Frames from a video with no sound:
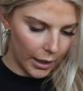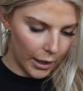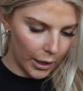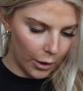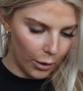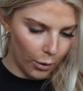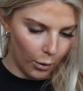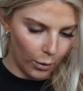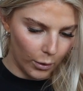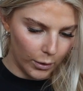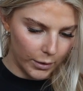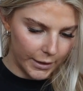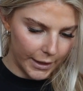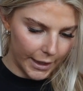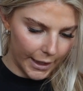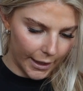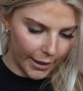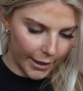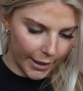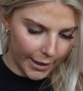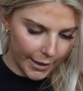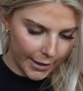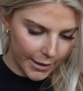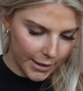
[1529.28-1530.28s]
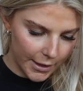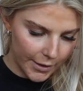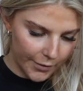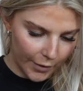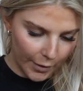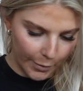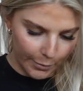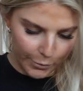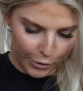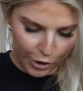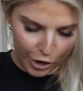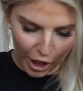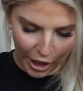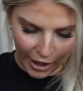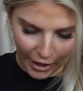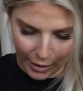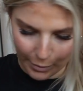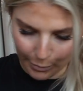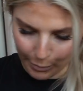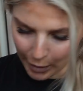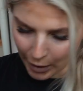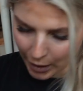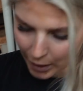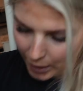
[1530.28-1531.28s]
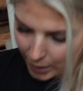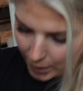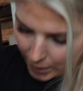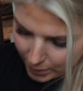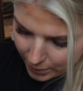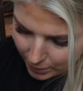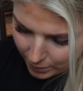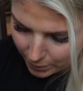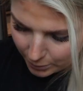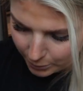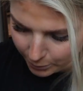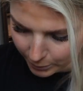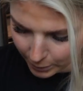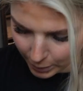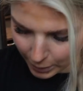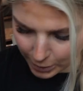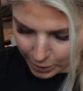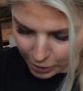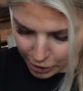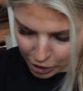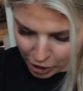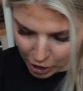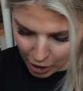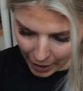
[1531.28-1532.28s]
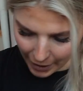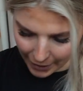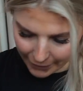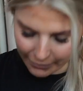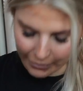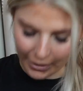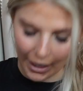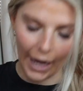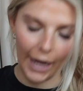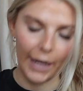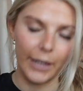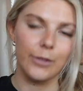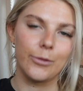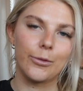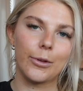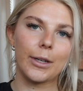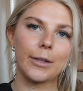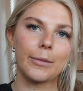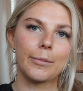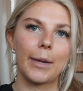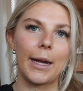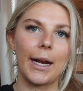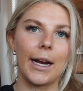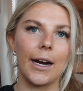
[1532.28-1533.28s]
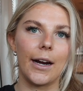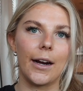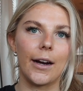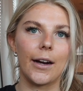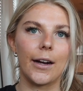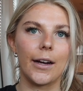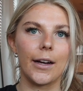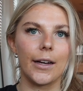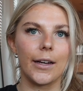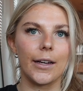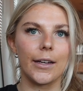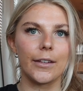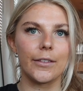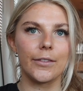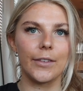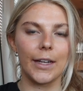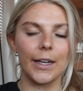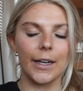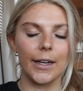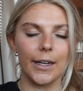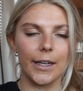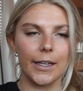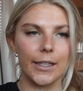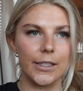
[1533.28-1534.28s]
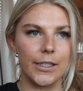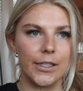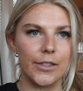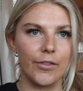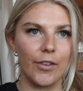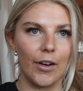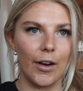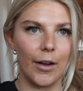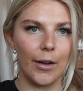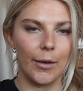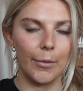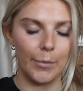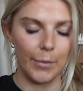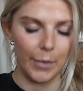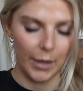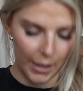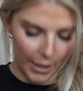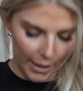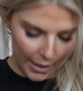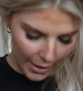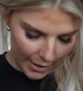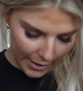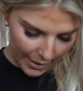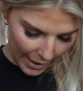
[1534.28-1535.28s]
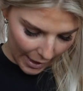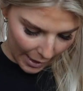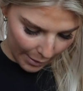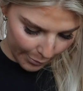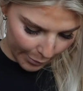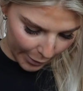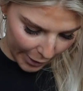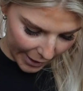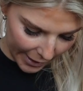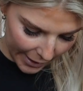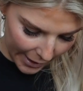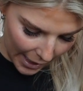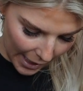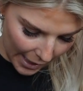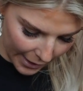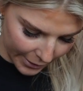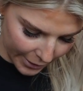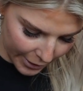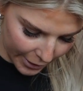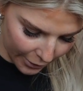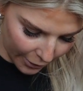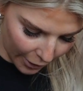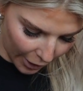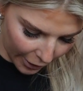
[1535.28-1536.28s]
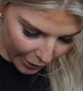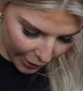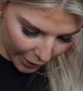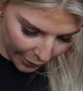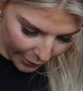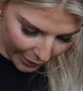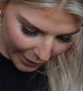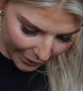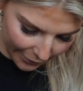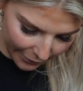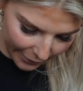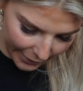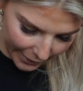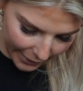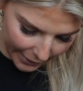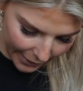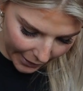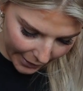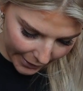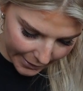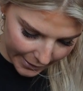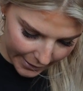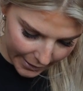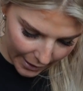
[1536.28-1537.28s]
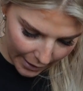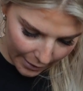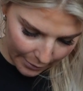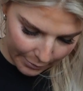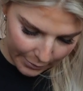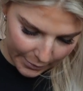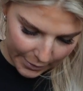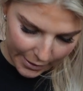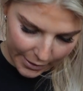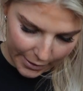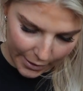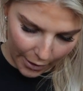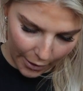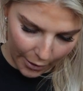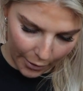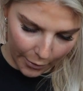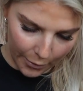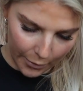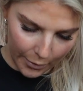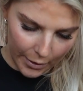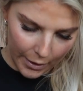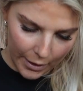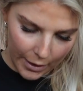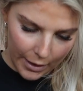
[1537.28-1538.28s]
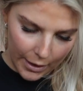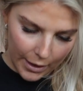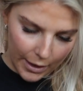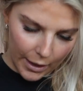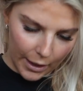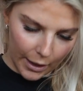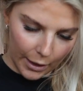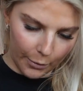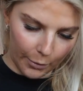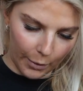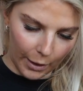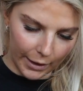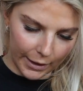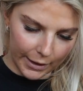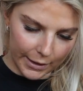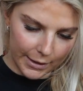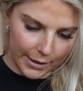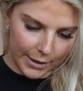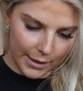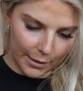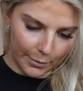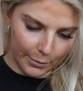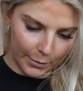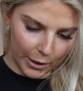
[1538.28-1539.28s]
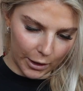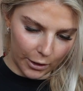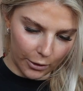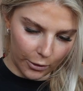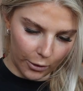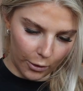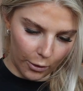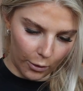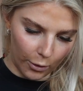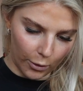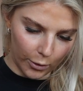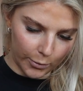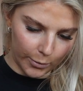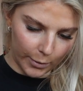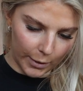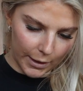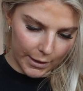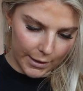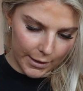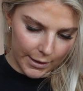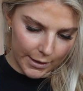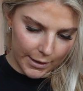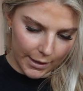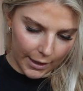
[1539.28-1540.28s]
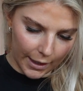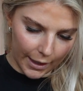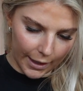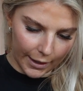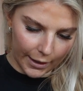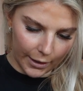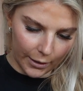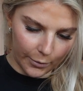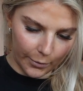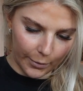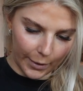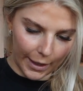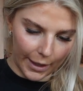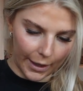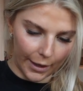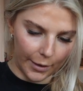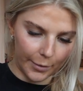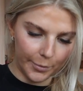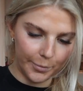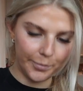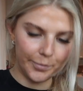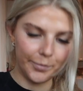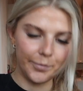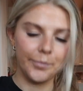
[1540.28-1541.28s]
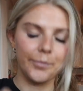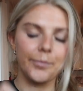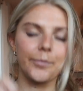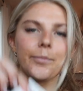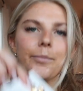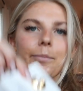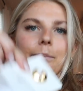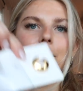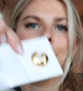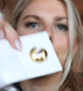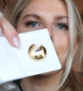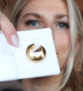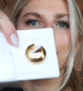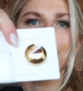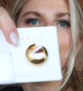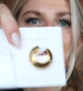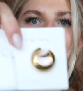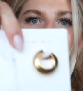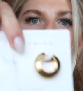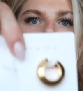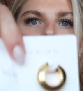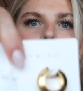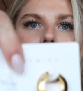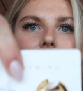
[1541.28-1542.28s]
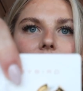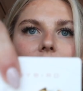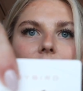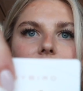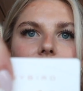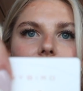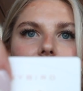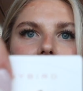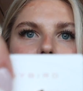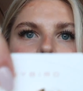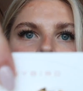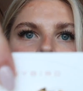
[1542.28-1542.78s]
gold earrings from Jenny Bird, which I've gotten one pair of earrings from that brand not too long ago and I really liked them. So I wanted some little gold ones that I can wear. Aren't these